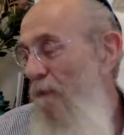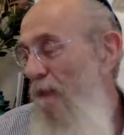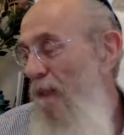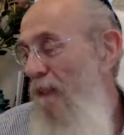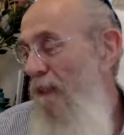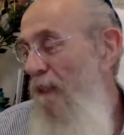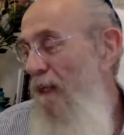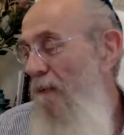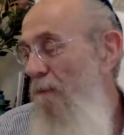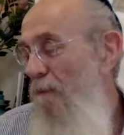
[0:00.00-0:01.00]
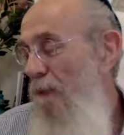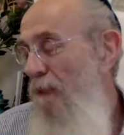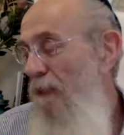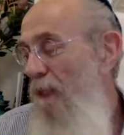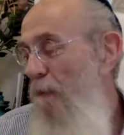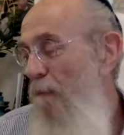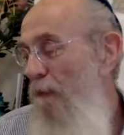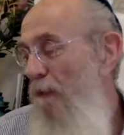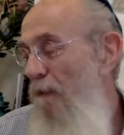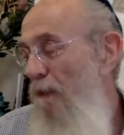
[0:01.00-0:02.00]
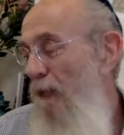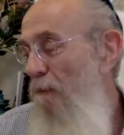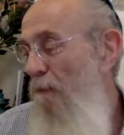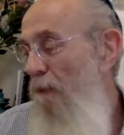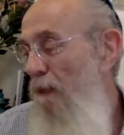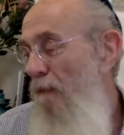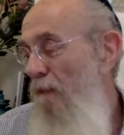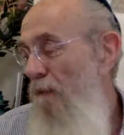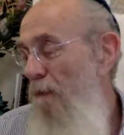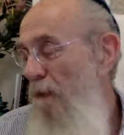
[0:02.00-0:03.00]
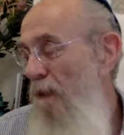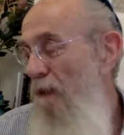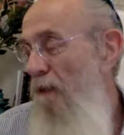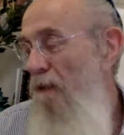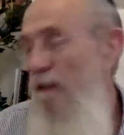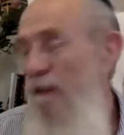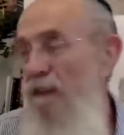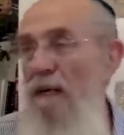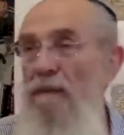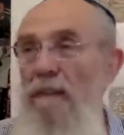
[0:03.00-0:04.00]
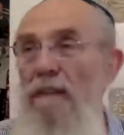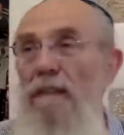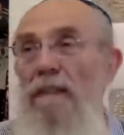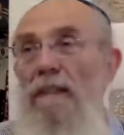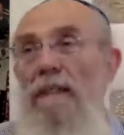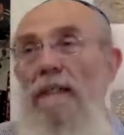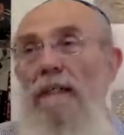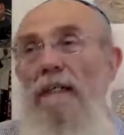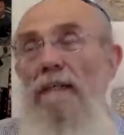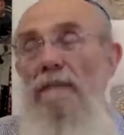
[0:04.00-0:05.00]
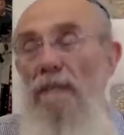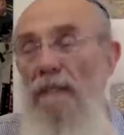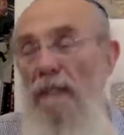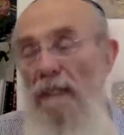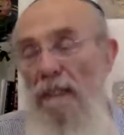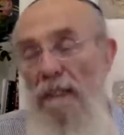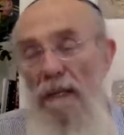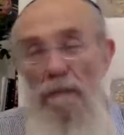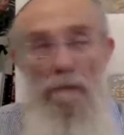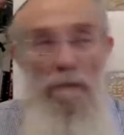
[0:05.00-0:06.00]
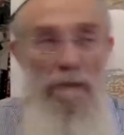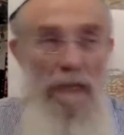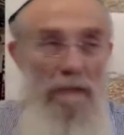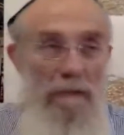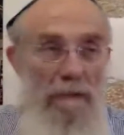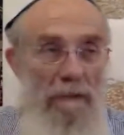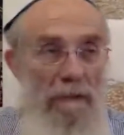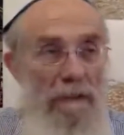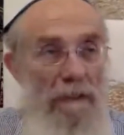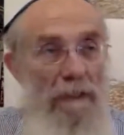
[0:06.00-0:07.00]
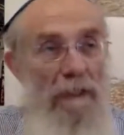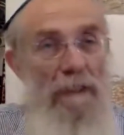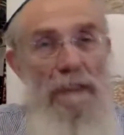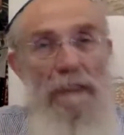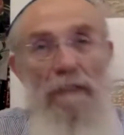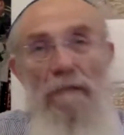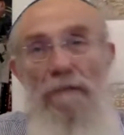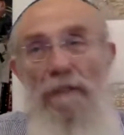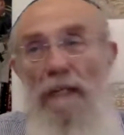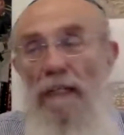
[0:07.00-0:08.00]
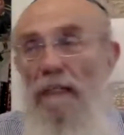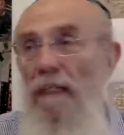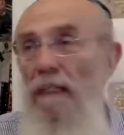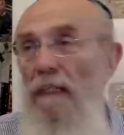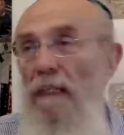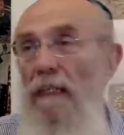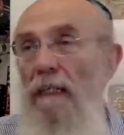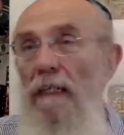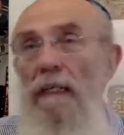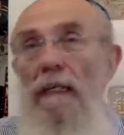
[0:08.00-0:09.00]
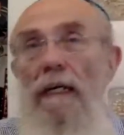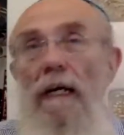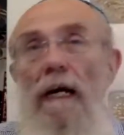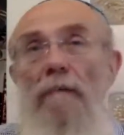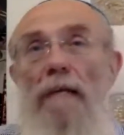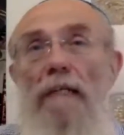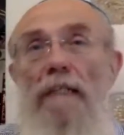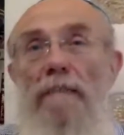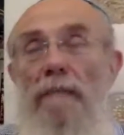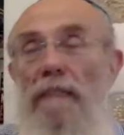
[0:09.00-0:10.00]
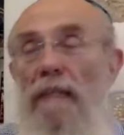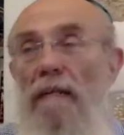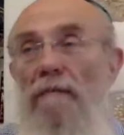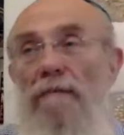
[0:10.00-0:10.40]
he says, God, please help me. If you help me, I'll give you $20 to charity. Right then the car pulls out. He says, oh, forget it. I did it. I managed myself.